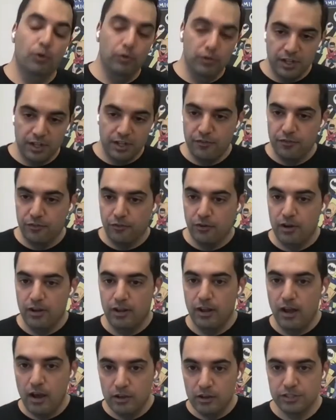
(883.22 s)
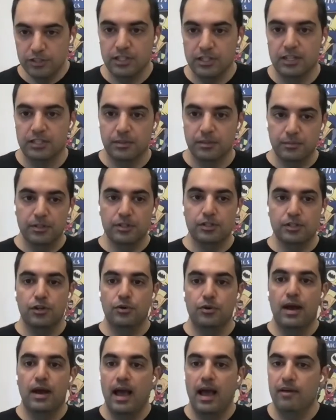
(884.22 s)
But also for our larger customers
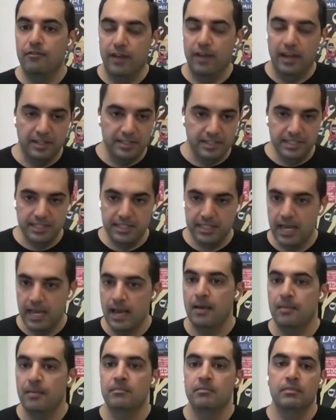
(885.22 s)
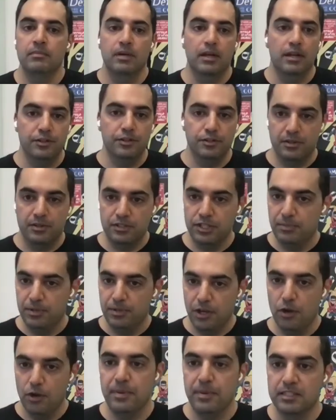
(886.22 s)
who have SCCM and doing
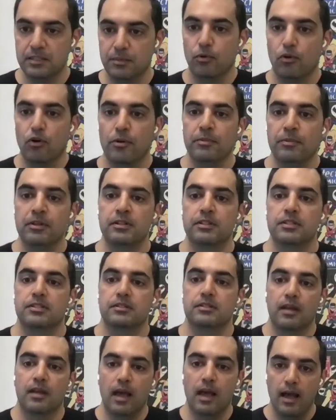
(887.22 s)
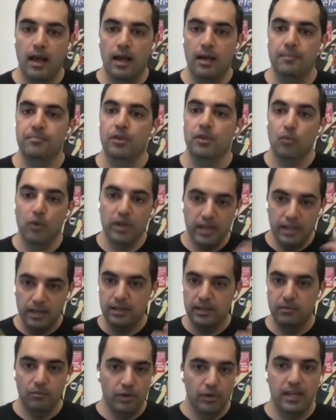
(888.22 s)
GPO-based deployments, we
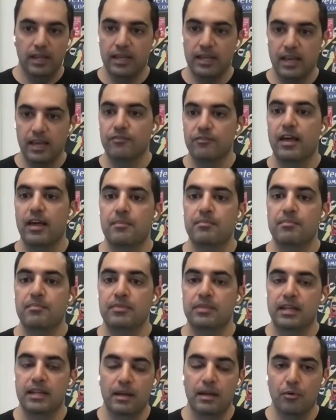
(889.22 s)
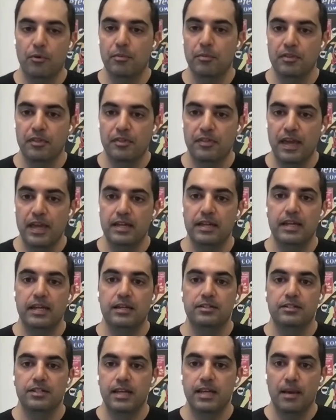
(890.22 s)
can give them the enablement that they
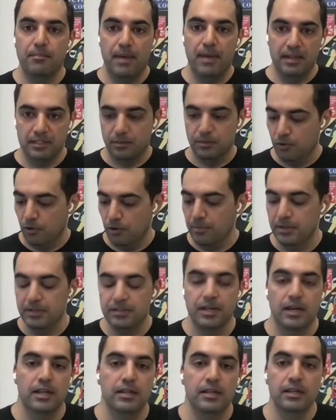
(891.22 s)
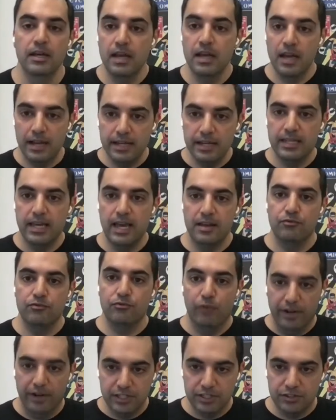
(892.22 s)
need to get mass deployment done. And
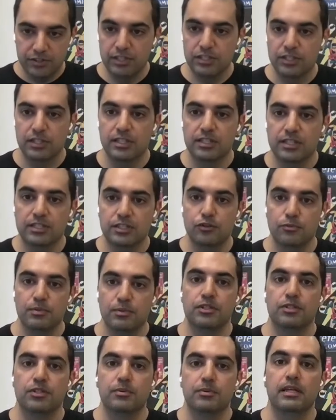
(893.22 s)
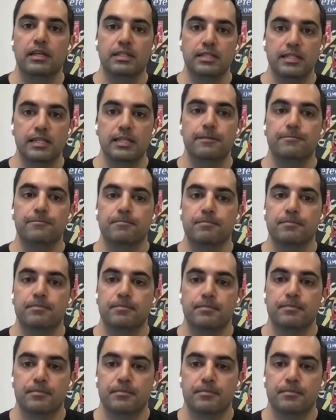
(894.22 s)
again, registration is super, super easy.